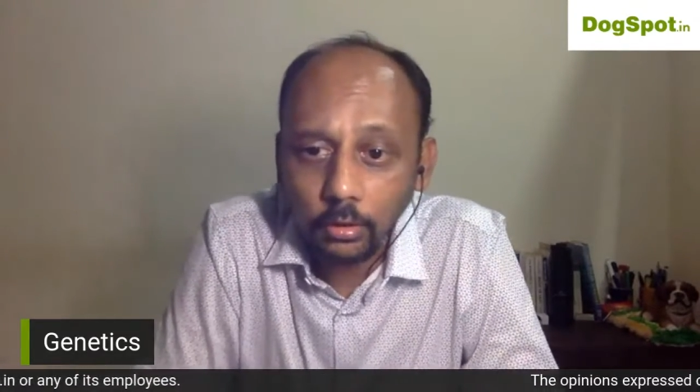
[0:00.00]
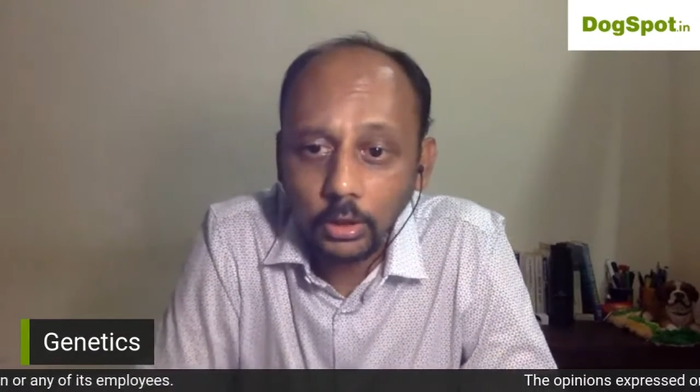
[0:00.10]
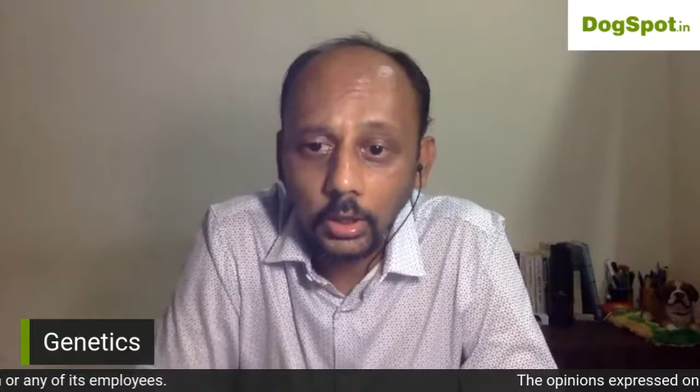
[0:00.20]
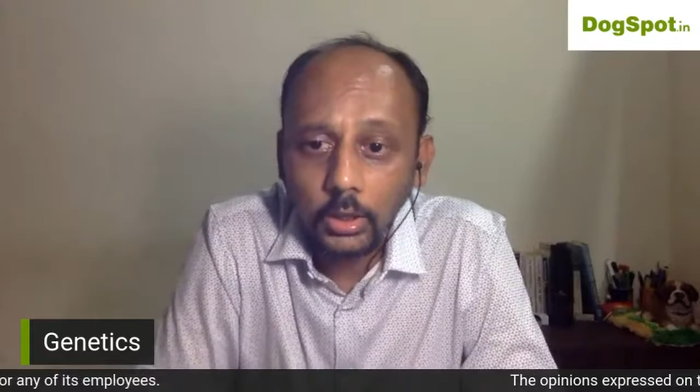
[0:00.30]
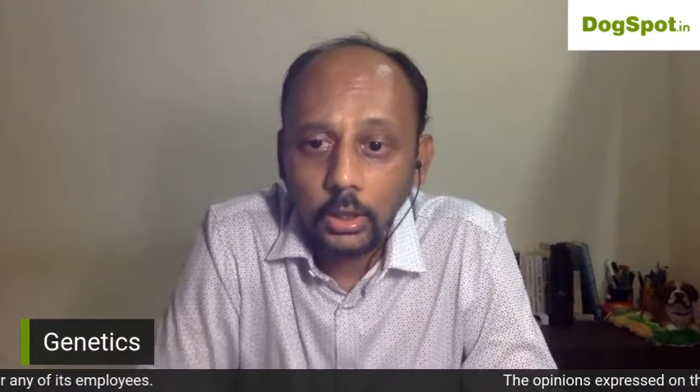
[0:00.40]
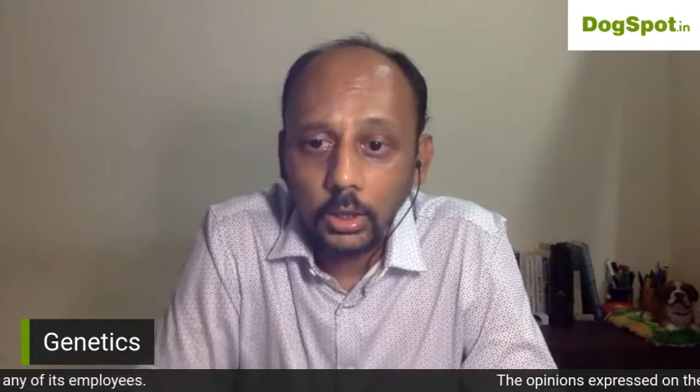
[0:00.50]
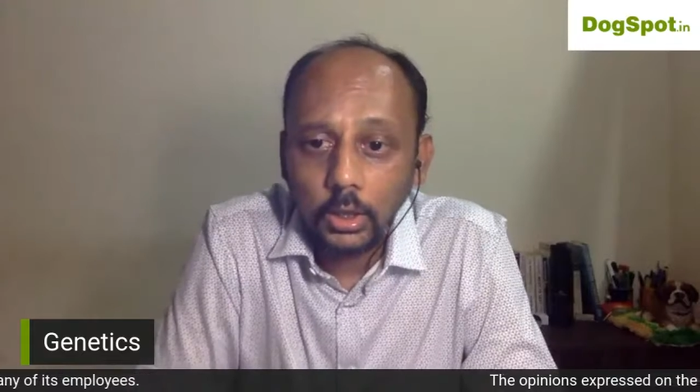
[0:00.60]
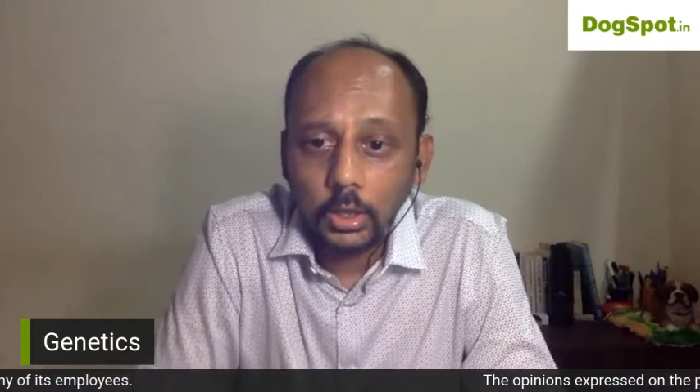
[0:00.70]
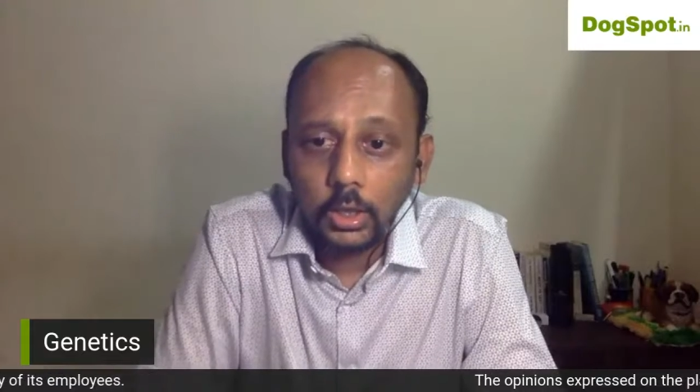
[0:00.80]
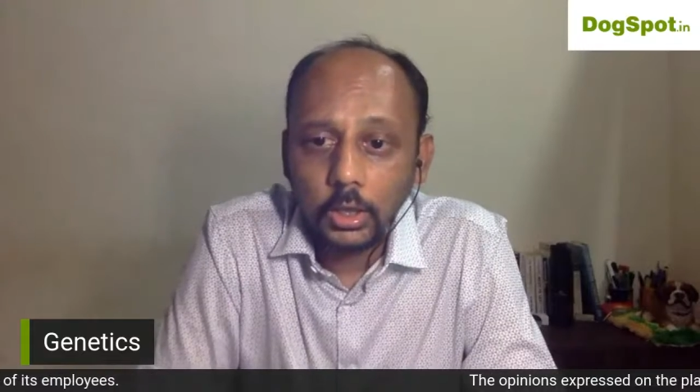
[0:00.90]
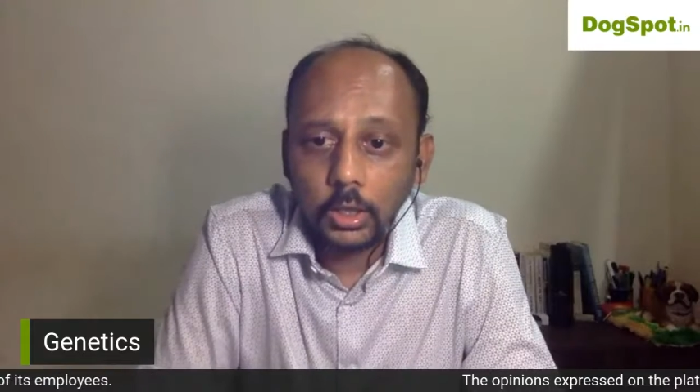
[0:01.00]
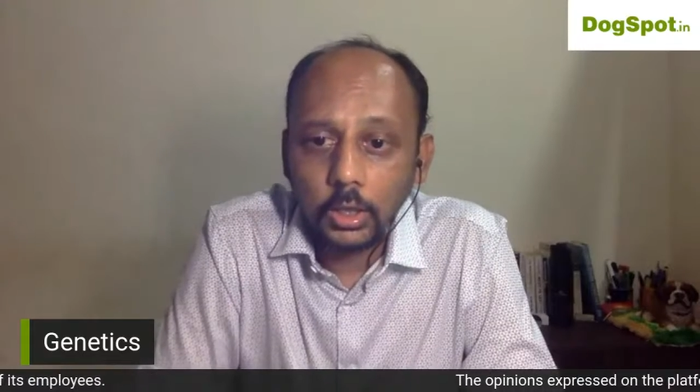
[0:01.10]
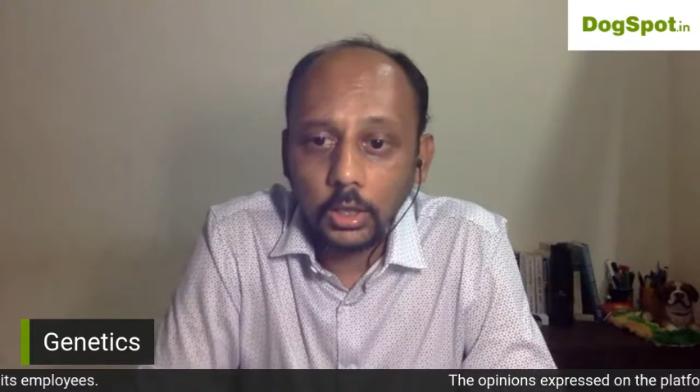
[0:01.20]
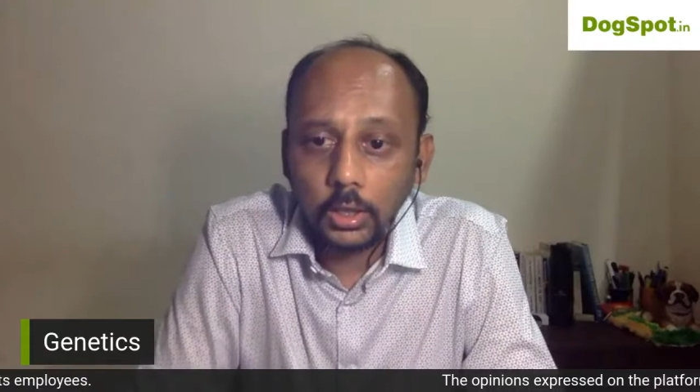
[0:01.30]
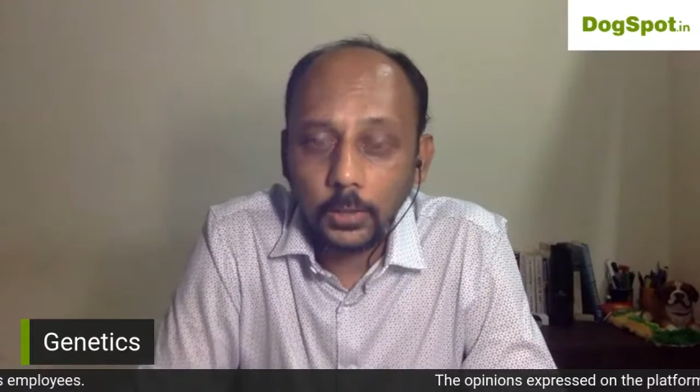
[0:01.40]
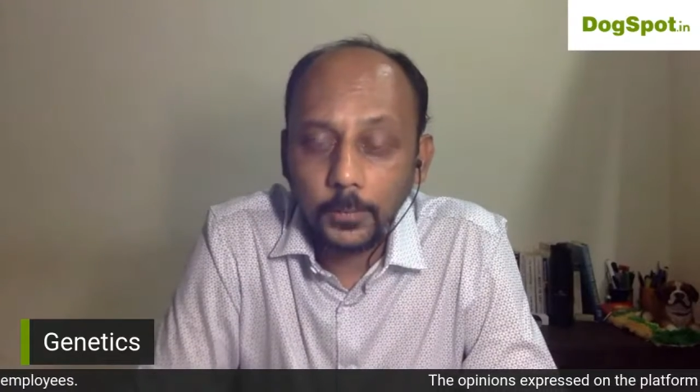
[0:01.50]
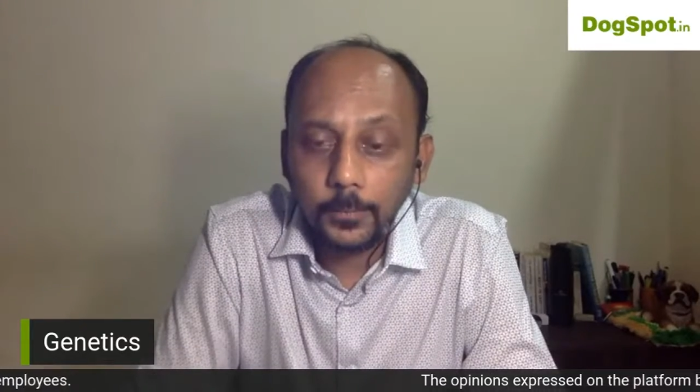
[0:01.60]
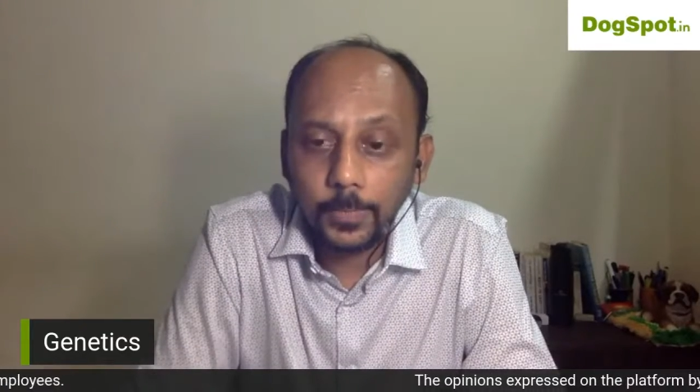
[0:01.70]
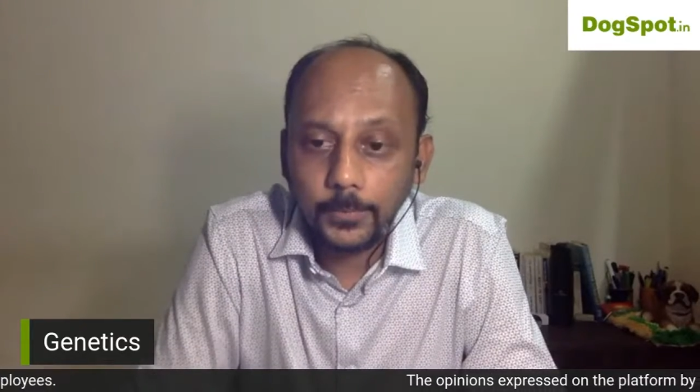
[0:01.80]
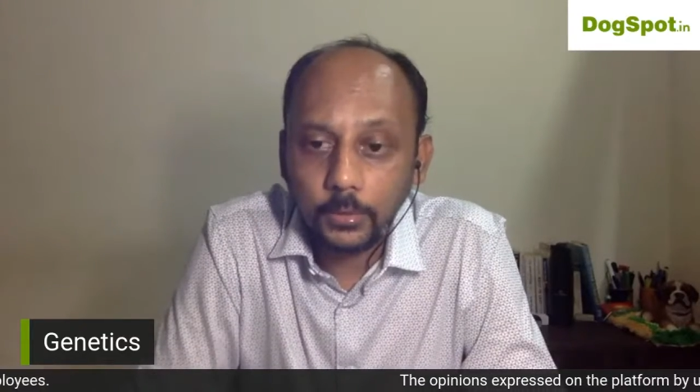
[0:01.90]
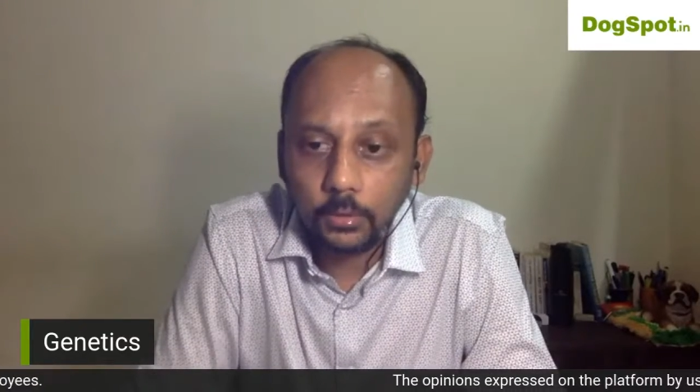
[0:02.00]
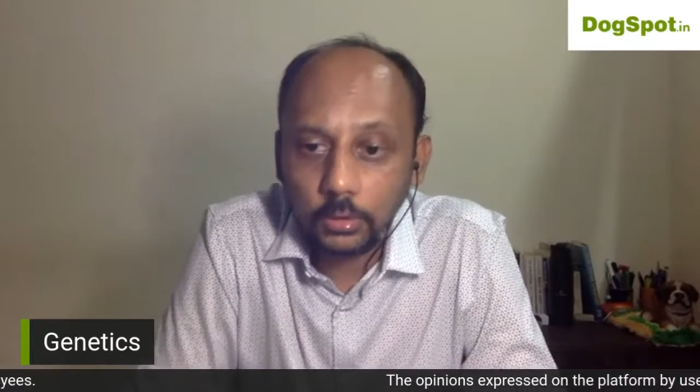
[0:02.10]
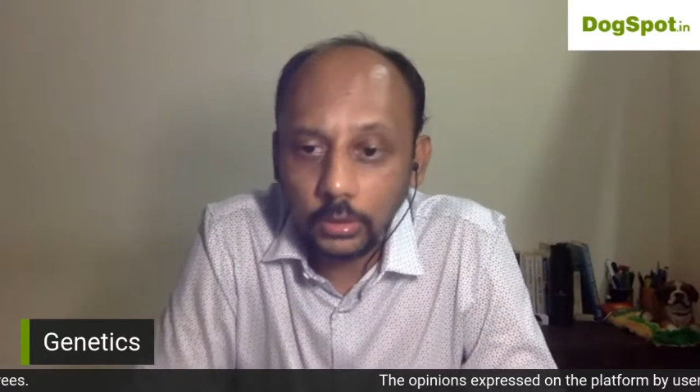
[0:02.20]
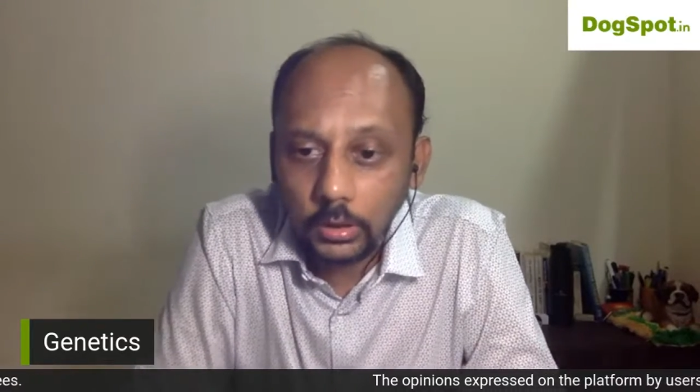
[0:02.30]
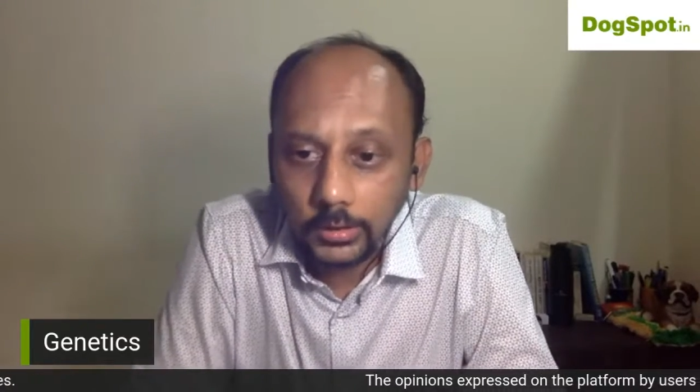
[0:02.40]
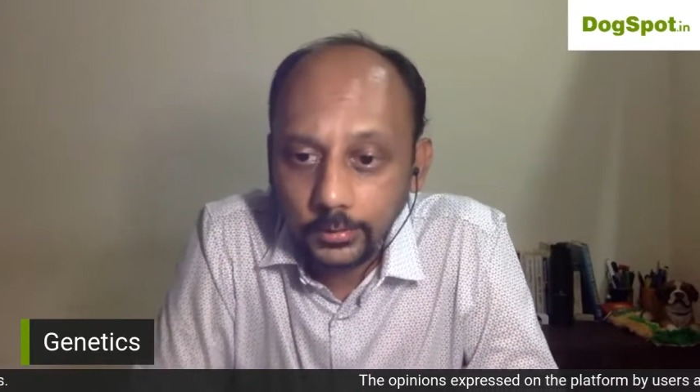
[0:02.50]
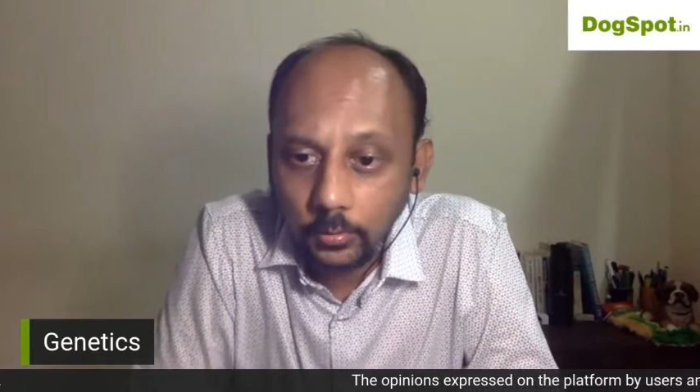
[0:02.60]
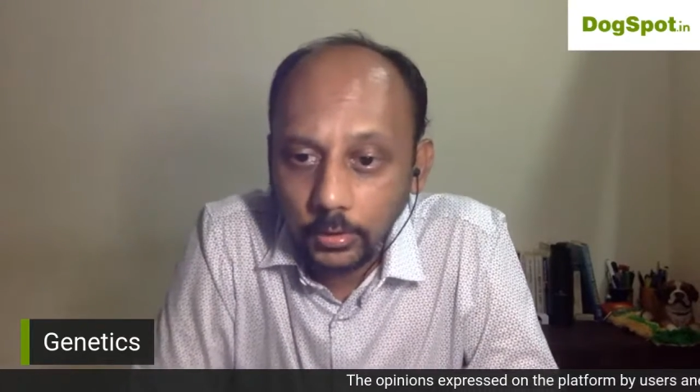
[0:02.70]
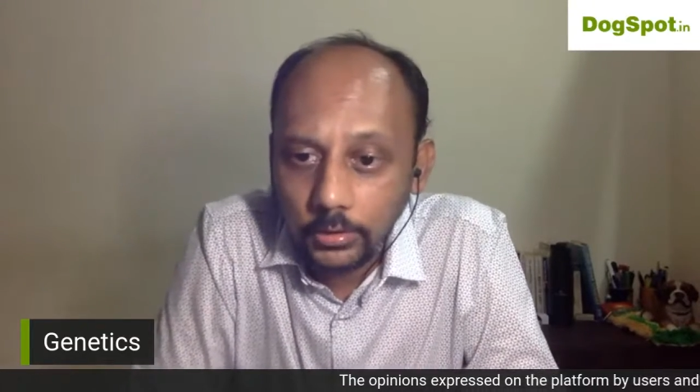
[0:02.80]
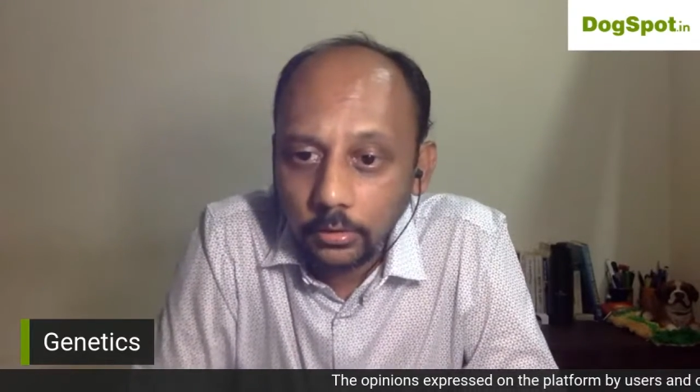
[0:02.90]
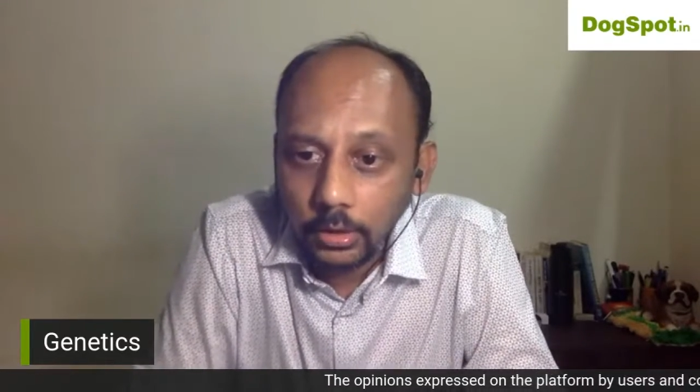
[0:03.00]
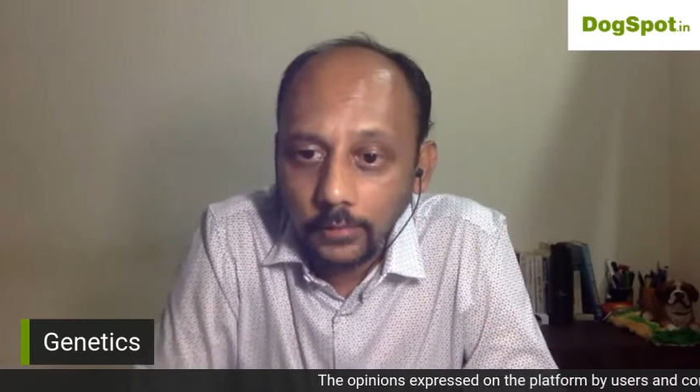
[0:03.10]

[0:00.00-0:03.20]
Right. So Kritika has a question.